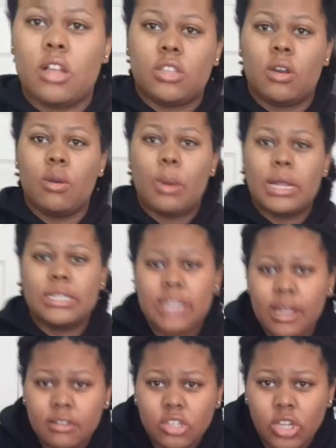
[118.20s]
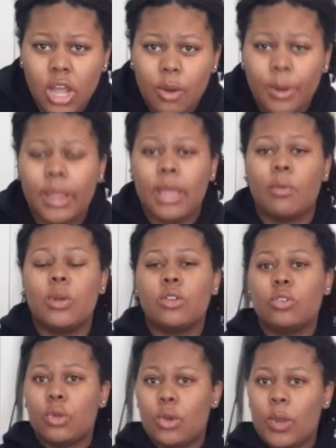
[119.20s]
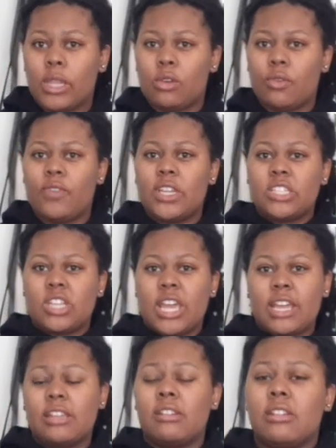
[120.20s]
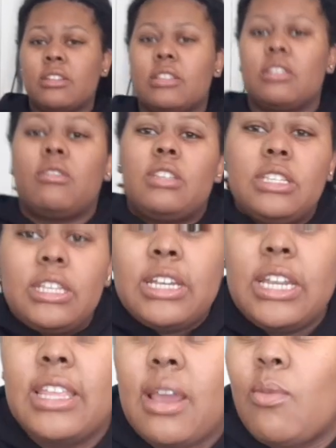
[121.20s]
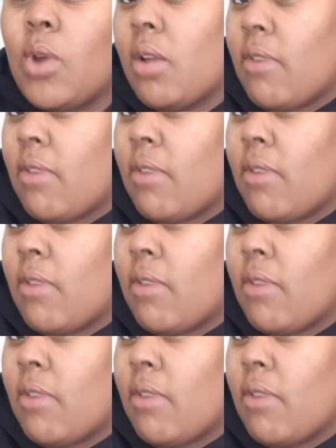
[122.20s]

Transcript: so I just got out the shower and we're gonna do a quick little fit check. So this hoodie that I'm wearing